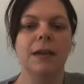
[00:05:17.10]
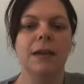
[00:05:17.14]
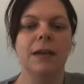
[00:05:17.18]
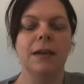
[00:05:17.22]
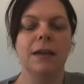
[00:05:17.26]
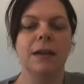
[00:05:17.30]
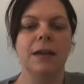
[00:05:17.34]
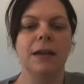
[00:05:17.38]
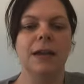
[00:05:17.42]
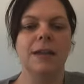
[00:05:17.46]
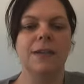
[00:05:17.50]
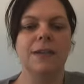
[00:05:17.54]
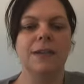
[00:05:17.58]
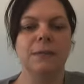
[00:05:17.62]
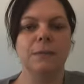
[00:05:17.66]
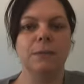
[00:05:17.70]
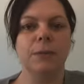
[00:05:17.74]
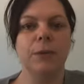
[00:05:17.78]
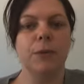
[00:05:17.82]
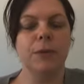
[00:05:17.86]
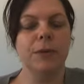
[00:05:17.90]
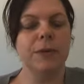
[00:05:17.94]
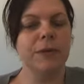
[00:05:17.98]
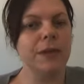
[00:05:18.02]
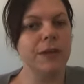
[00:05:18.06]
It's
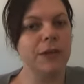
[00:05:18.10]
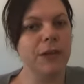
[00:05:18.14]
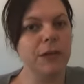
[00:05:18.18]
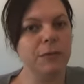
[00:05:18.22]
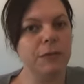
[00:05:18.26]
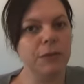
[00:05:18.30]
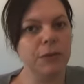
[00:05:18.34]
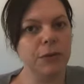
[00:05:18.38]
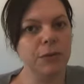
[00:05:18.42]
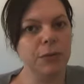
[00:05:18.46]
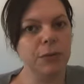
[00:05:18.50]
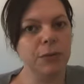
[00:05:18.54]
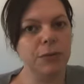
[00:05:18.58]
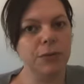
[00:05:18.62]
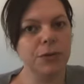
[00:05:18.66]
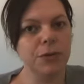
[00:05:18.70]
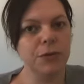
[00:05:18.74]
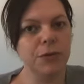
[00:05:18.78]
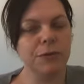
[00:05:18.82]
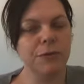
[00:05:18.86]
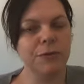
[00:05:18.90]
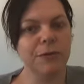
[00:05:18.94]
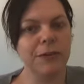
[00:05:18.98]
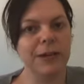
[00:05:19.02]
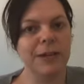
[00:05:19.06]
important that you record
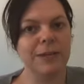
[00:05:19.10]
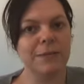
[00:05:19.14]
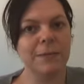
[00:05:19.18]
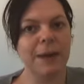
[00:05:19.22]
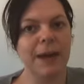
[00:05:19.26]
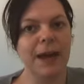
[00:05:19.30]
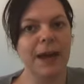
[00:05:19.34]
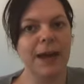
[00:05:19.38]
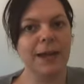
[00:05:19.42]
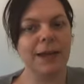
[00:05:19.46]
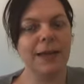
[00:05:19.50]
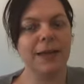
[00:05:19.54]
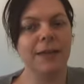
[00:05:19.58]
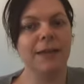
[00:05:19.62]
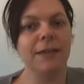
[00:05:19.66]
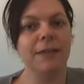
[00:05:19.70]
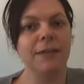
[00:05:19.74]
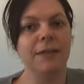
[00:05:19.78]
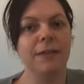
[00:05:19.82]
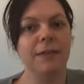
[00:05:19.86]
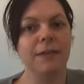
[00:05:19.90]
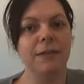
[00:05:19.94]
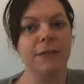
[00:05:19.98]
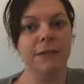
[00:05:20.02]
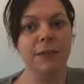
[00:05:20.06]
your feedback
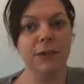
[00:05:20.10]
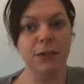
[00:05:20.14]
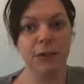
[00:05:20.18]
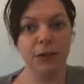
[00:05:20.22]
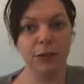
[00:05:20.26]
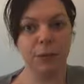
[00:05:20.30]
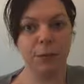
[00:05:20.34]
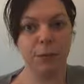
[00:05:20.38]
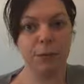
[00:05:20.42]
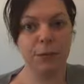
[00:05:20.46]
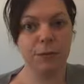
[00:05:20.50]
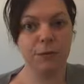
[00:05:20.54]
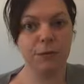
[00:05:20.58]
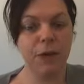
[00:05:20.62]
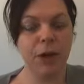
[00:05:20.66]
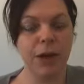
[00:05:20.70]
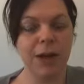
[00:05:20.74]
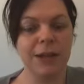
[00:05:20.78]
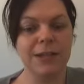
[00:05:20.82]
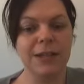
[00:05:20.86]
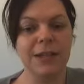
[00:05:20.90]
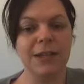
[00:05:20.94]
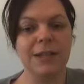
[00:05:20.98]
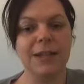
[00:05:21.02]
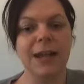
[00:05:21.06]
that you
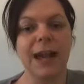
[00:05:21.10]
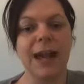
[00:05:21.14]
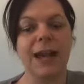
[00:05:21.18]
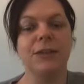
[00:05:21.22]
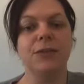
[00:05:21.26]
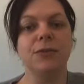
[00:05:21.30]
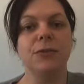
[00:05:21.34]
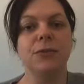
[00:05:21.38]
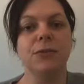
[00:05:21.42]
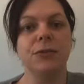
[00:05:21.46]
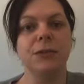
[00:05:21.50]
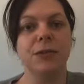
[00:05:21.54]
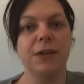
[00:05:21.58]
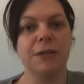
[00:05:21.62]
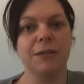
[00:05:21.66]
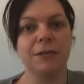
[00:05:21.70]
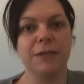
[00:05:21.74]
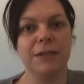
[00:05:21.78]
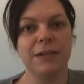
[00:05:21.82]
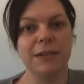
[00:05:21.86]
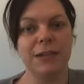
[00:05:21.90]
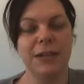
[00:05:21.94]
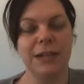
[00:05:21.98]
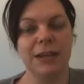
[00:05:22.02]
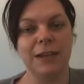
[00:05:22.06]
provided and also
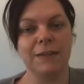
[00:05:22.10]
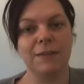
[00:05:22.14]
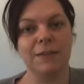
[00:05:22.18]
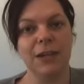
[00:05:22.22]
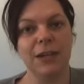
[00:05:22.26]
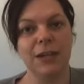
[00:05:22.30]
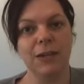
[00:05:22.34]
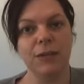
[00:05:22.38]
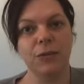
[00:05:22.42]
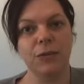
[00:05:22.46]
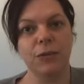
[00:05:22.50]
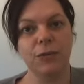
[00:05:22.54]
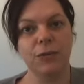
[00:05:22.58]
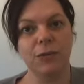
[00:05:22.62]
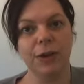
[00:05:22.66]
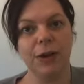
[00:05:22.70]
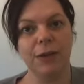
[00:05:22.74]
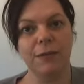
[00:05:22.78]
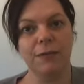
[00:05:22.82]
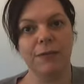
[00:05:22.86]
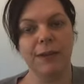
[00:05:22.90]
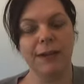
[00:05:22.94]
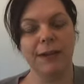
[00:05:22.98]
received in your drafting